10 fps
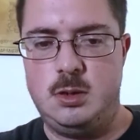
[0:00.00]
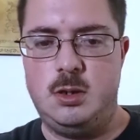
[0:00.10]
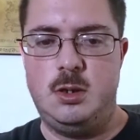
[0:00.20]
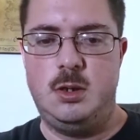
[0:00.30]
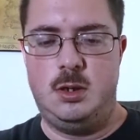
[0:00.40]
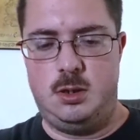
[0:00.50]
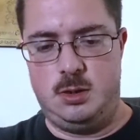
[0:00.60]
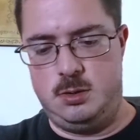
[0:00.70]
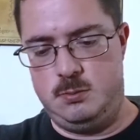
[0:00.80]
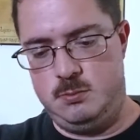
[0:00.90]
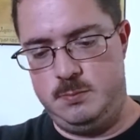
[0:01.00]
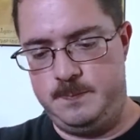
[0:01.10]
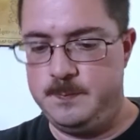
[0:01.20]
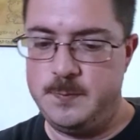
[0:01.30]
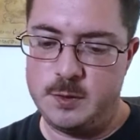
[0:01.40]
keyring
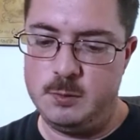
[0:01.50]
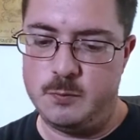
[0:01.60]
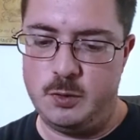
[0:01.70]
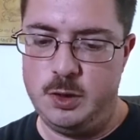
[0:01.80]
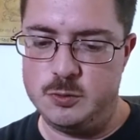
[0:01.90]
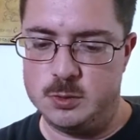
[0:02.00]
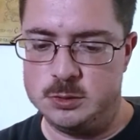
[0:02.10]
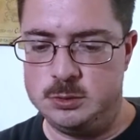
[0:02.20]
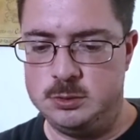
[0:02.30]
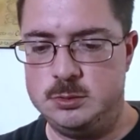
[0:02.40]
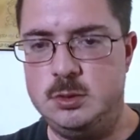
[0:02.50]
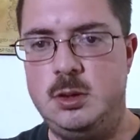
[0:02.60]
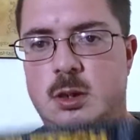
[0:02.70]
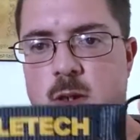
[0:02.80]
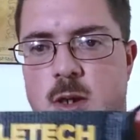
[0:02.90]
um, so
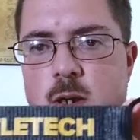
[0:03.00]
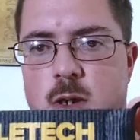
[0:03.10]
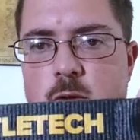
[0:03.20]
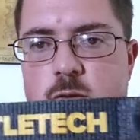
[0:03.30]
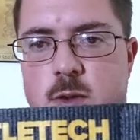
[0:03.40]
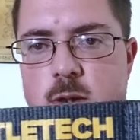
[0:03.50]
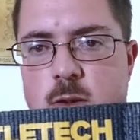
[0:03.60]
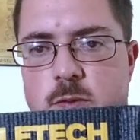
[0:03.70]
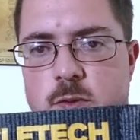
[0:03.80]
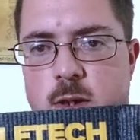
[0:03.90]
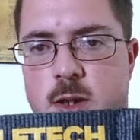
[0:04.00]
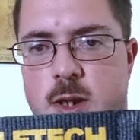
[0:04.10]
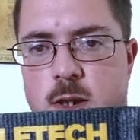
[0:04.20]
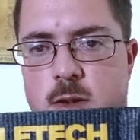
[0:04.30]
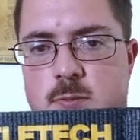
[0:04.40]
for each one on
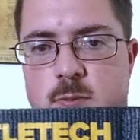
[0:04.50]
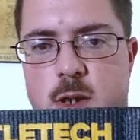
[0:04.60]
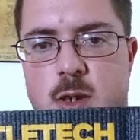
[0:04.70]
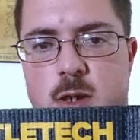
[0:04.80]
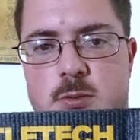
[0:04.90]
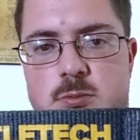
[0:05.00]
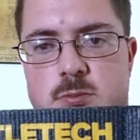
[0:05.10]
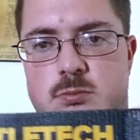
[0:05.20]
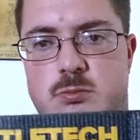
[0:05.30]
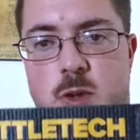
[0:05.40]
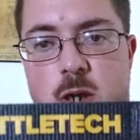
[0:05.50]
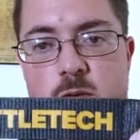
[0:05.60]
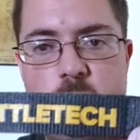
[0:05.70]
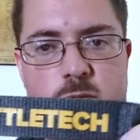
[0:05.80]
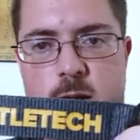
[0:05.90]
the front it'll say the
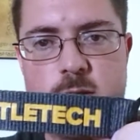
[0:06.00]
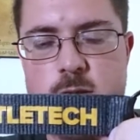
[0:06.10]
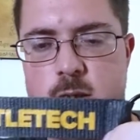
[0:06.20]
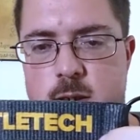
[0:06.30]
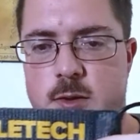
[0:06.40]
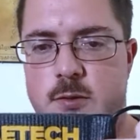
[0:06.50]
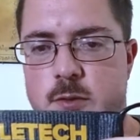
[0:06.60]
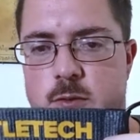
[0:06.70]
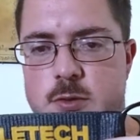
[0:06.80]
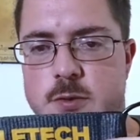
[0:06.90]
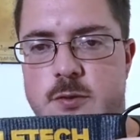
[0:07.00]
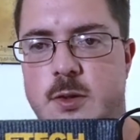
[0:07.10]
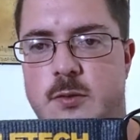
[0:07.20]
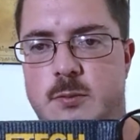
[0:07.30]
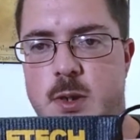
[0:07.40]
uh, whatever fraction
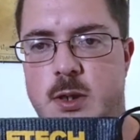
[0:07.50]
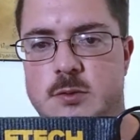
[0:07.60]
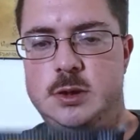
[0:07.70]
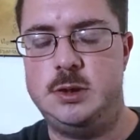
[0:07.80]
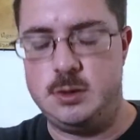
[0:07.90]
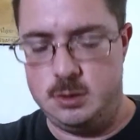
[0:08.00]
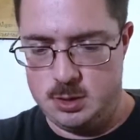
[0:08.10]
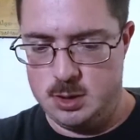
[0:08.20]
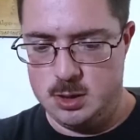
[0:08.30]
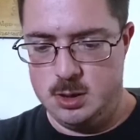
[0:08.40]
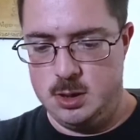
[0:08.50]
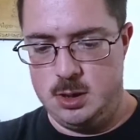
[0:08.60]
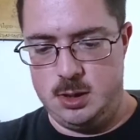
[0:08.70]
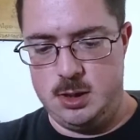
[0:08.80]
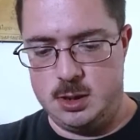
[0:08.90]
it is this one just says
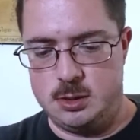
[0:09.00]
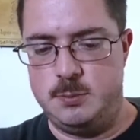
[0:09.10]
Battletech